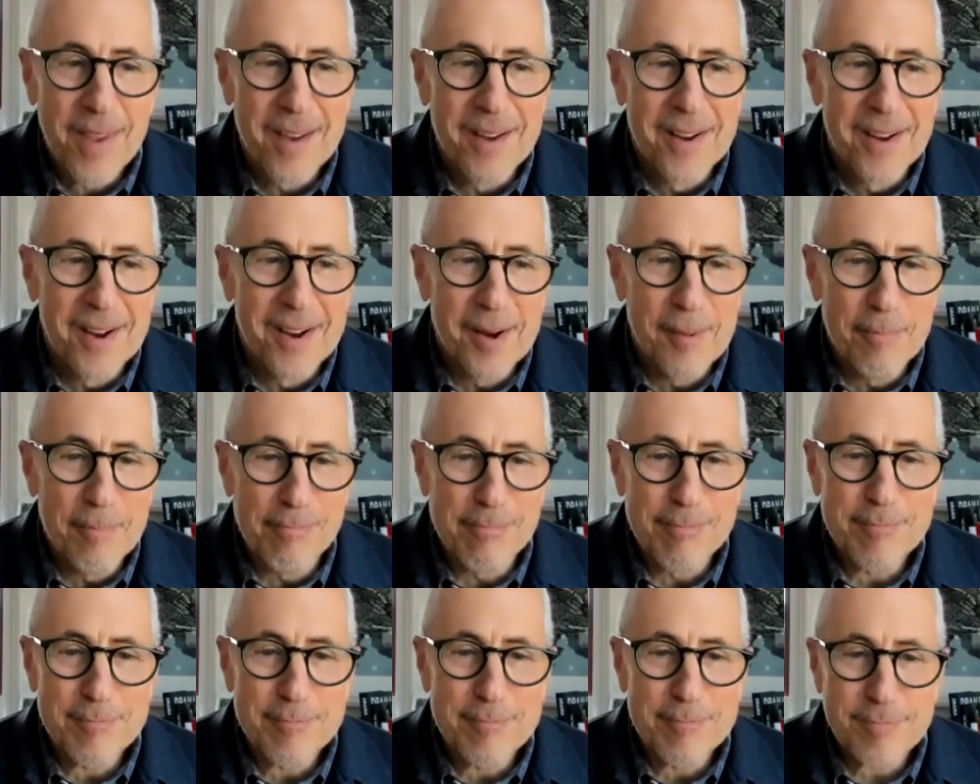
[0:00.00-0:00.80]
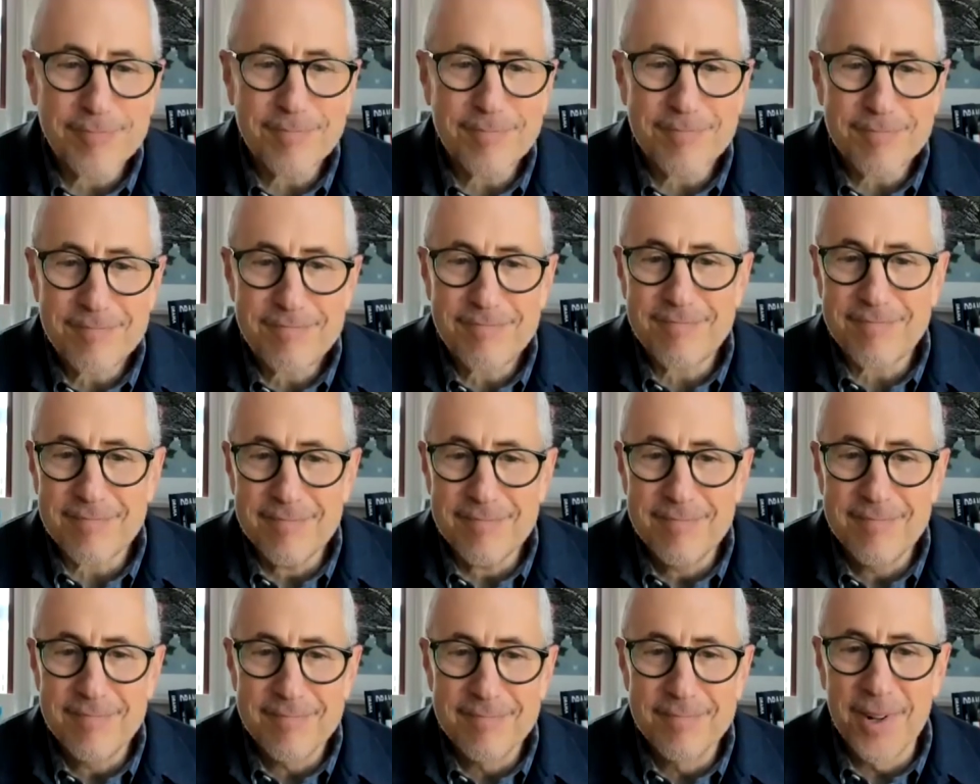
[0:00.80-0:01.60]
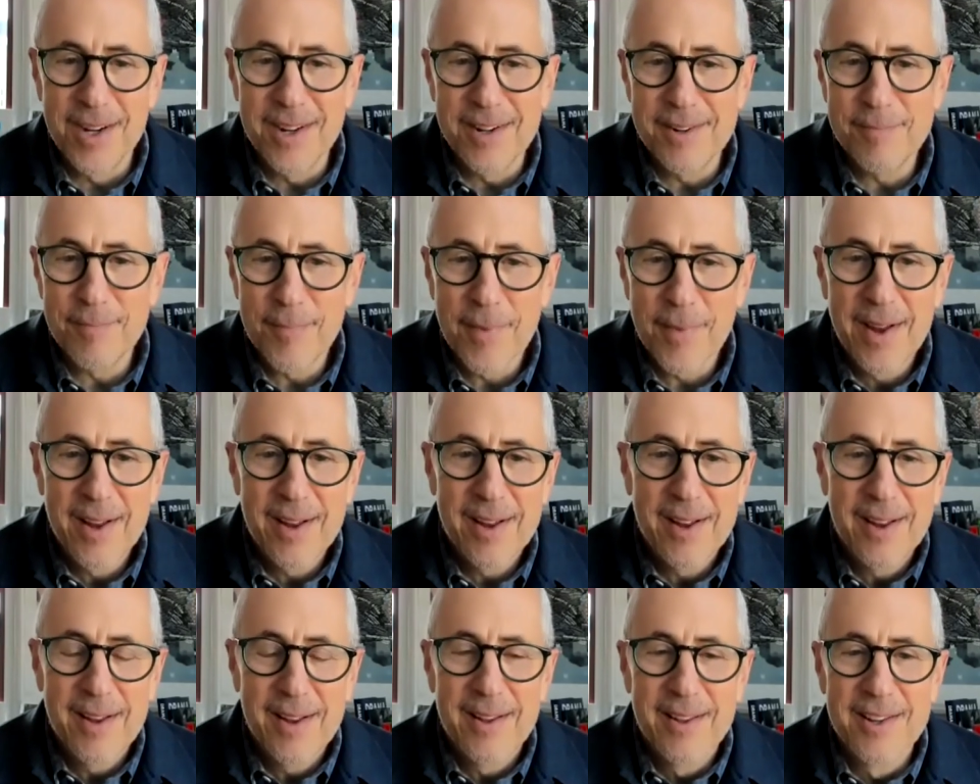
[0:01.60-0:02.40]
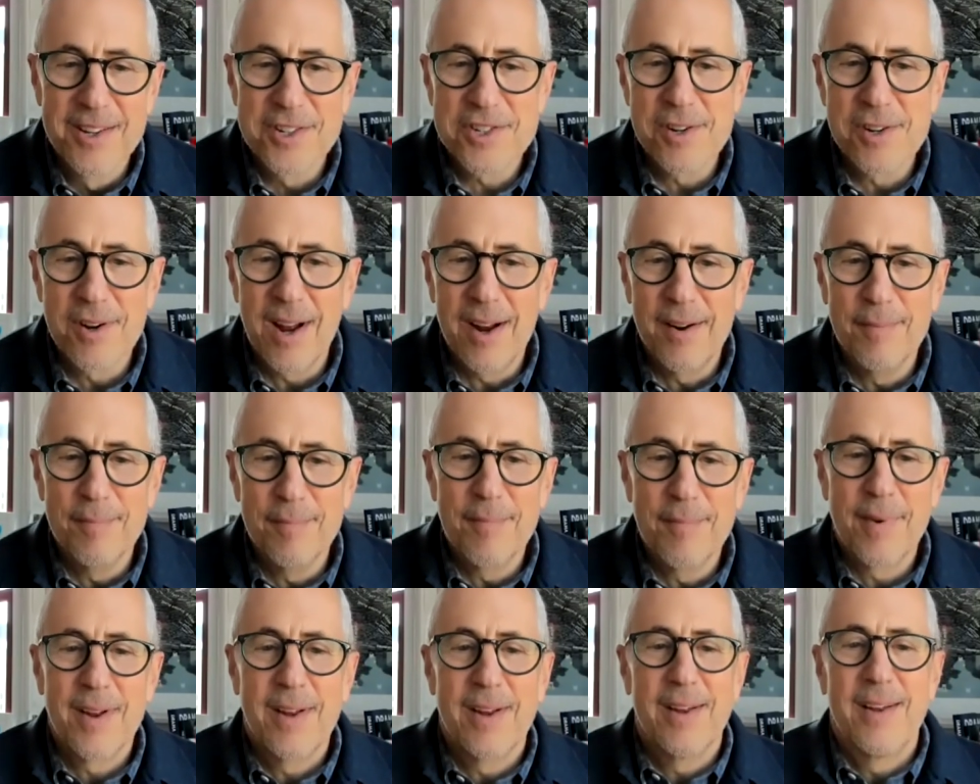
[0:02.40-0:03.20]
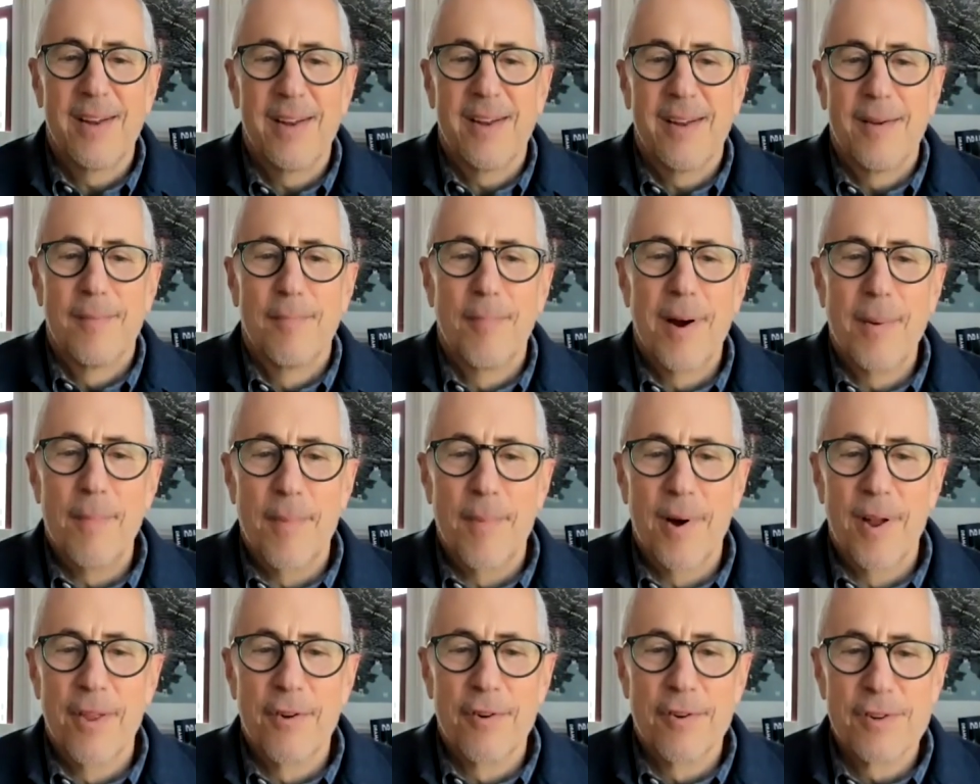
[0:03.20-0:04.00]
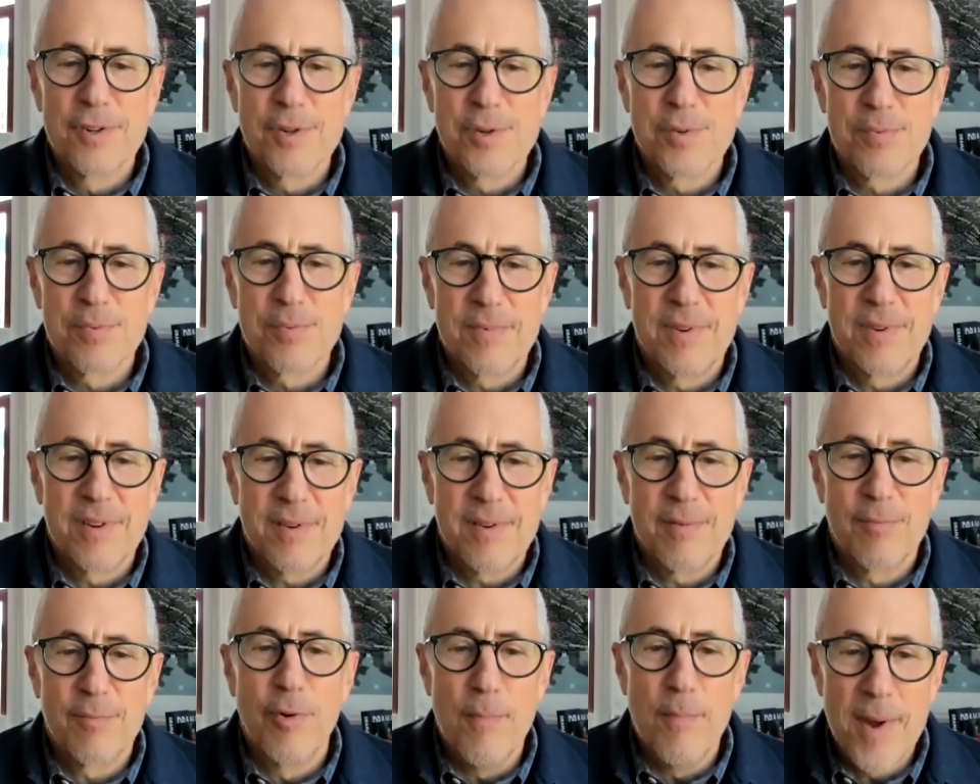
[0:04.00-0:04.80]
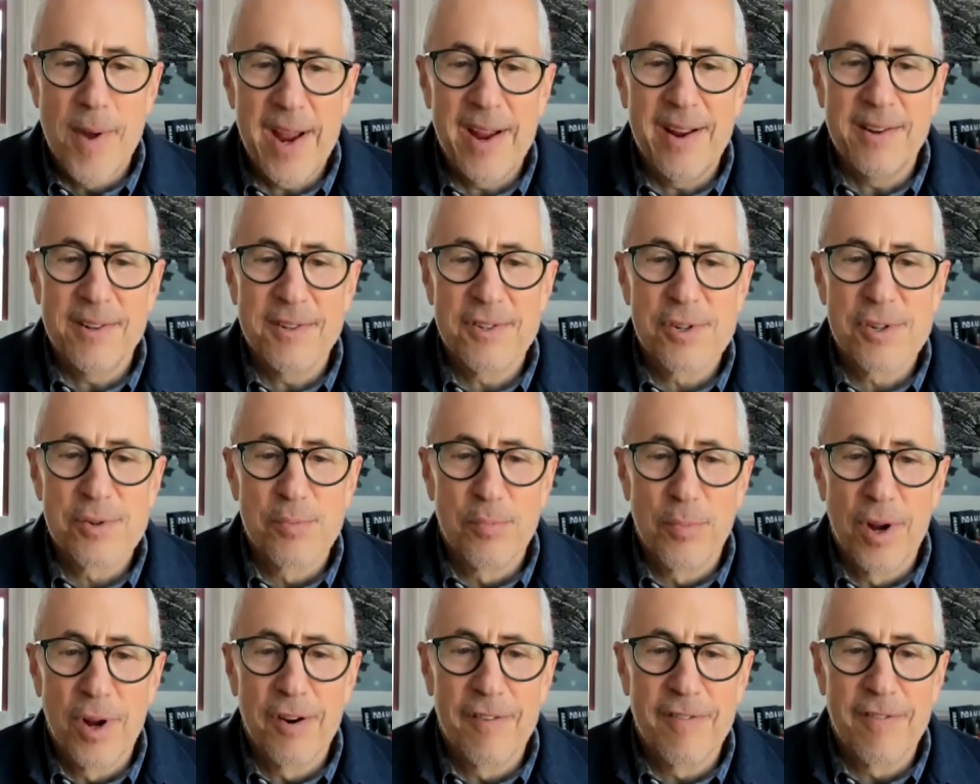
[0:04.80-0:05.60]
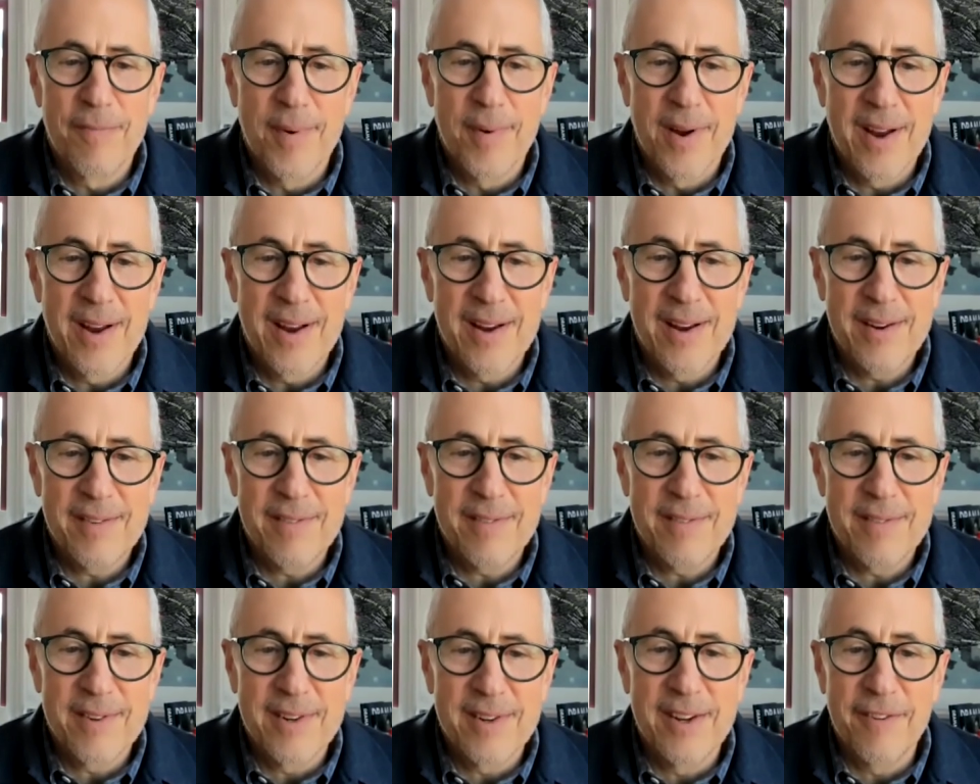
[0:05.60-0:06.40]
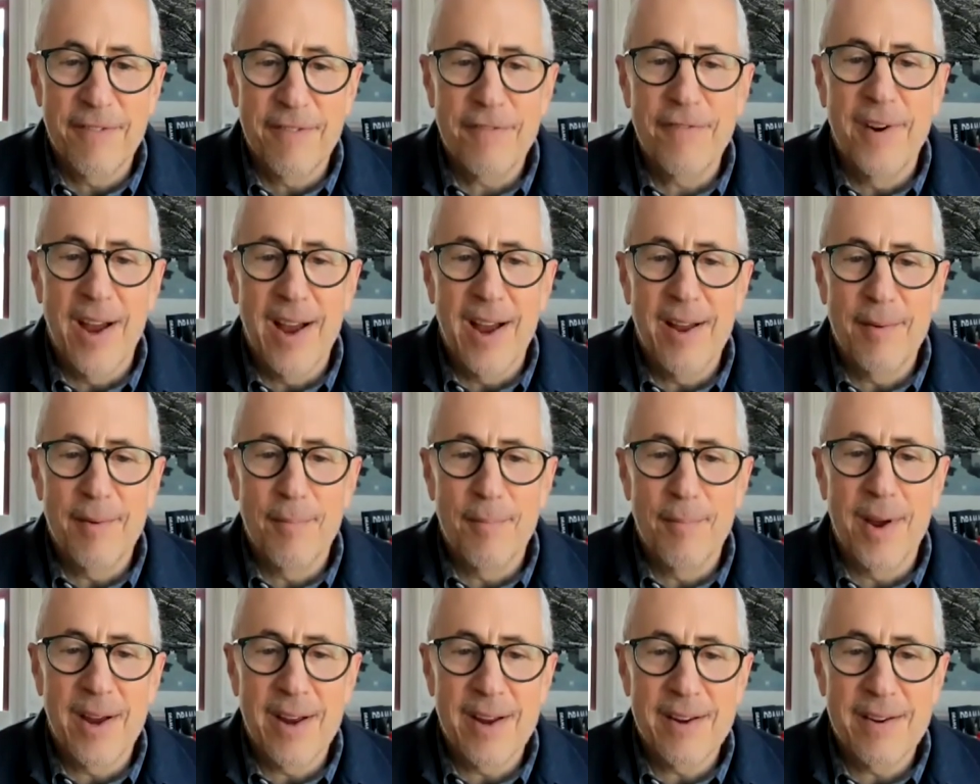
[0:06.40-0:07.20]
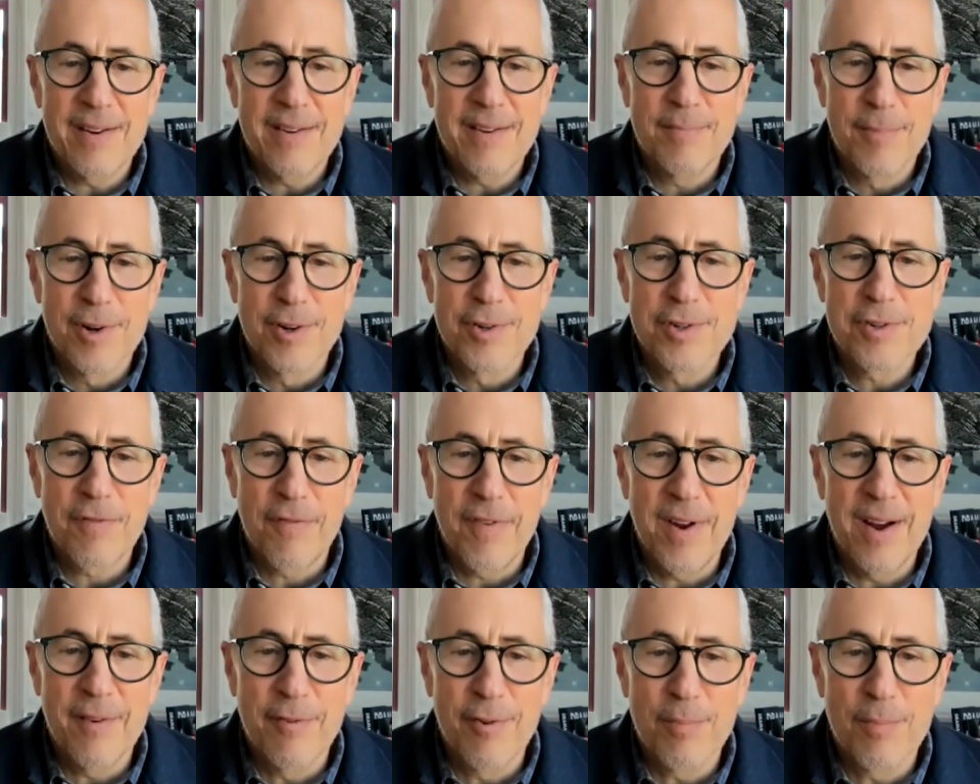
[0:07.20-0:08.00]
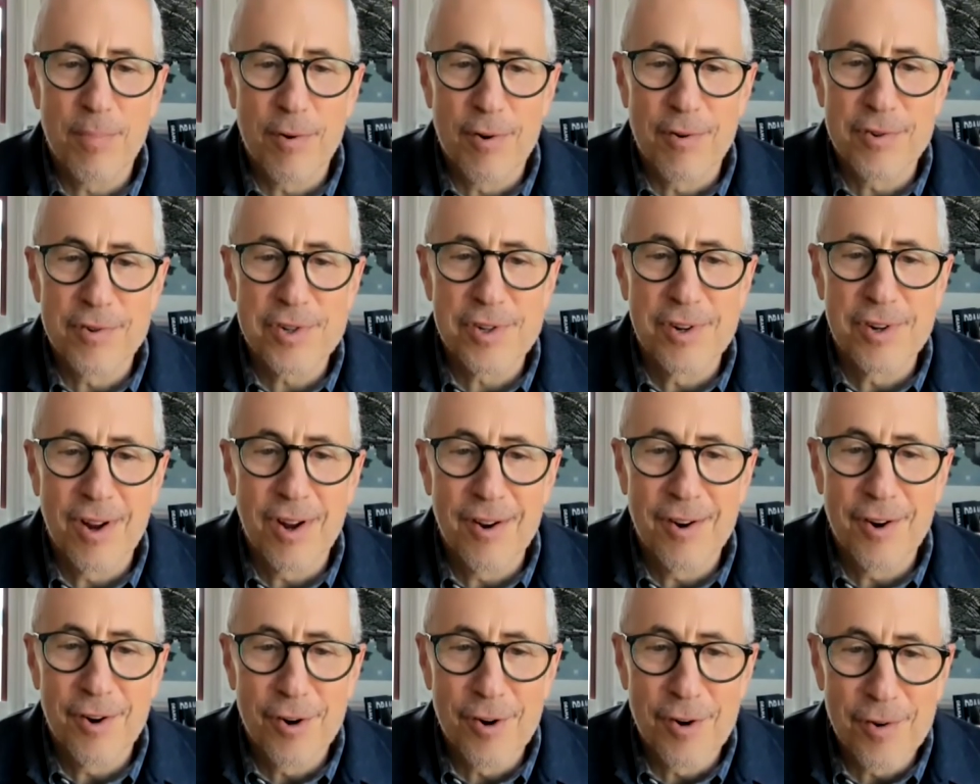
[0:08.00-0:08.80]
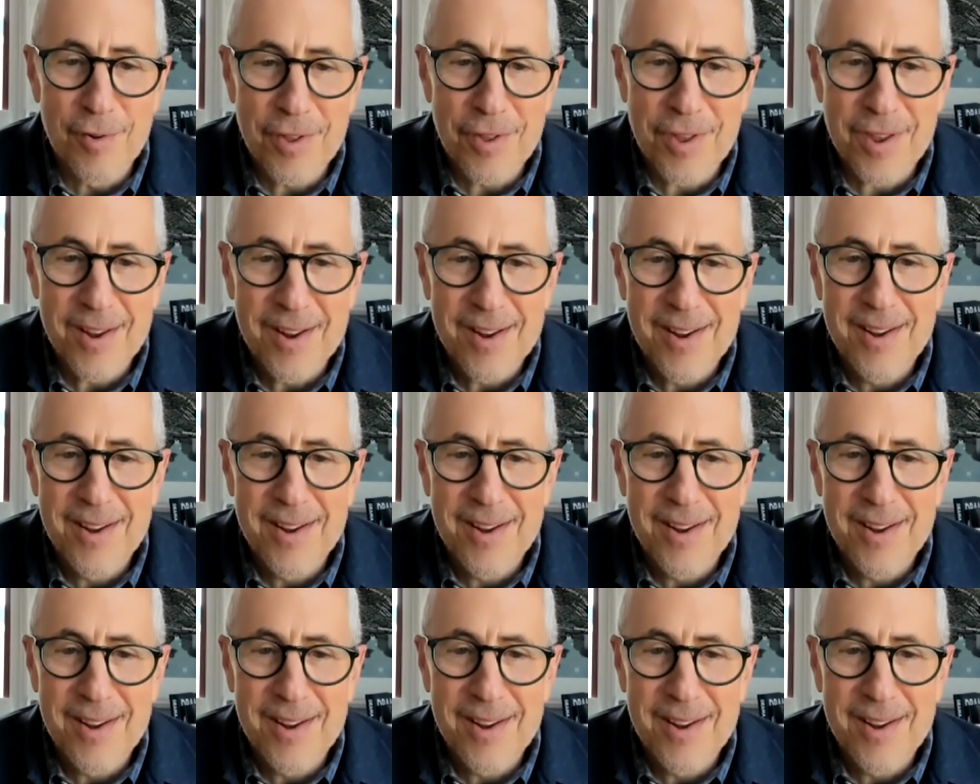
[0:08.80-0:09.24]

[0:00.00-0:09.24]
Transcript: But listen, my mother remains one of my, if not my most favorite person on earth.